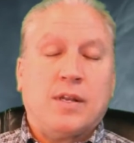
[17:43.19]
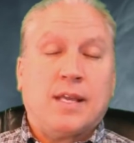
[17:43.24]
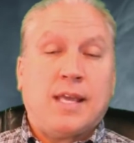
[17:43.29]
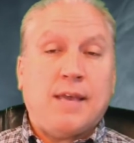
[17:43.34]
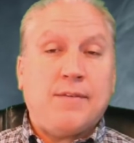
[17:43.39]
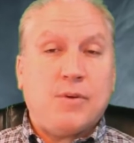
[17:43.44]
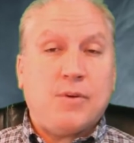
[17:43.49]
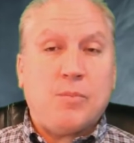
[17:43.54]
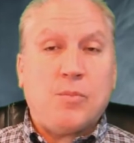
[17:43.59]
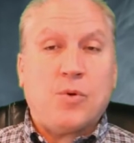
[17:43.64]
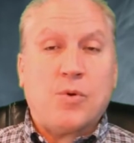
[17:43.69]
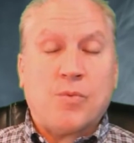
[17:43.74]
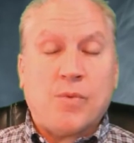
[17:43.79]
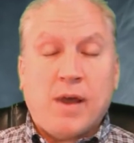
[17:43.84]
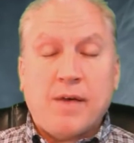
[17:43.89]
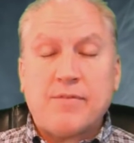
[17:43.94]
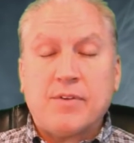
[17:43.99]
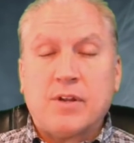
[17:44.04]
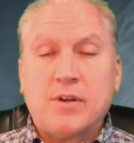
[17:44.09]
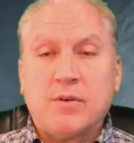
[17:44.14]
It gave you more
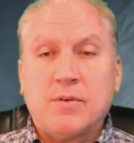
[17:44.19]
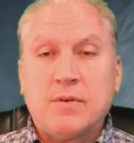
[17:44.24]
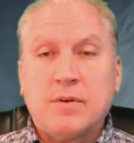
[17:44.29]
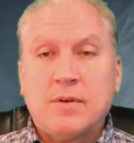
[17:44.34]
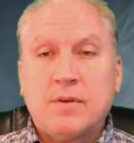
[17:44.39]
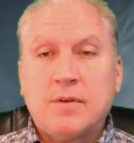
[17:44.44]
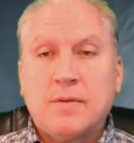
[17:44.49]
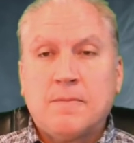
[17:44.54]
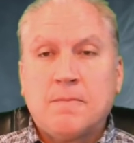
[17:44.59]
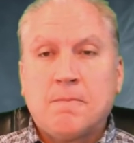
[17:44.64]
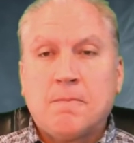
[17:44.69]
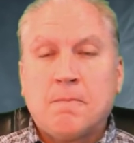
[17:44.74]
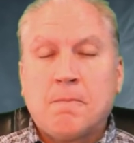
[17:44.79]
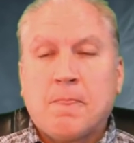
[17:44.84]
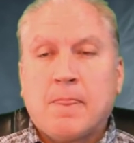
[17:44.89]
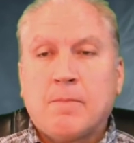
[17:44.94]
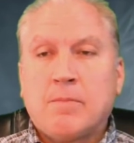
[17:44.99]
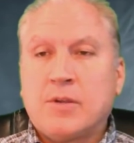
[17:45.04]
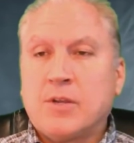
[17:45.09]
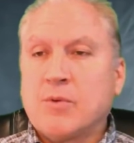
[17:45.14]
revenue,
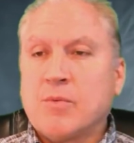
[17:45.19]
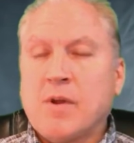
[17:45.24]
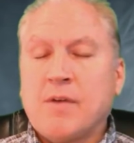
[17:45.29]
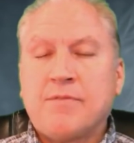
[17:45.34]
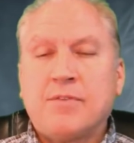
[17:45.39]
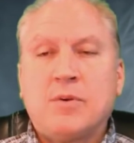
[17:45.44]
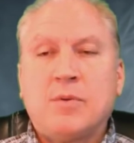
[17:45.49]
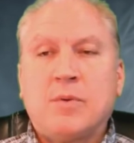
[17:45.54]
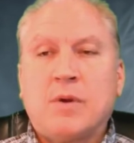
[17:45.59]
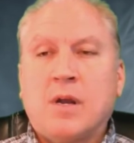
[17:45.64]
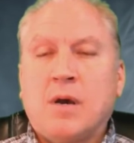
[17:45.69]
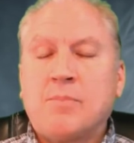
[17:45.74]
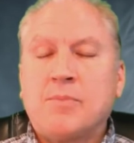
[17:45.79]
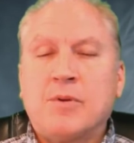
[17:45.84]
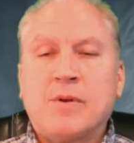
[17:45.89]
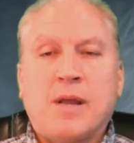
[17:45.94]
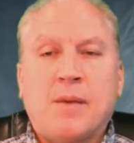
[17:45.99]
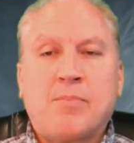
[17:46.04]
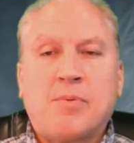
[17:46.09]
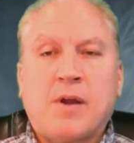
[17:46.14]
but your revenue went up, your
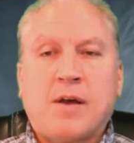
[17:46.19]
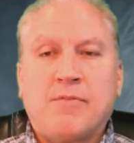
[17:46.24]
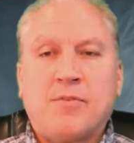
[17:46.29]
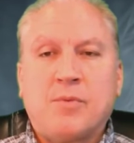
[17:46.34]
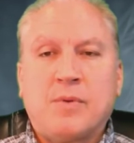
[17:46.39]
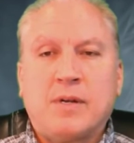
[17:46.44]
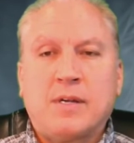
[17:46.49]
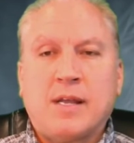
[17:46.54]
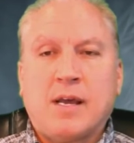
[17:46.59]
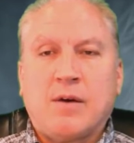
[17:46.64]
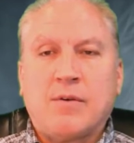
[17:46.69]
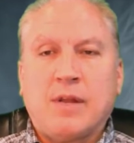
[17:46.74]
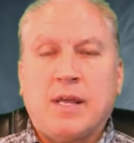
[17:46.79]
net profit went down.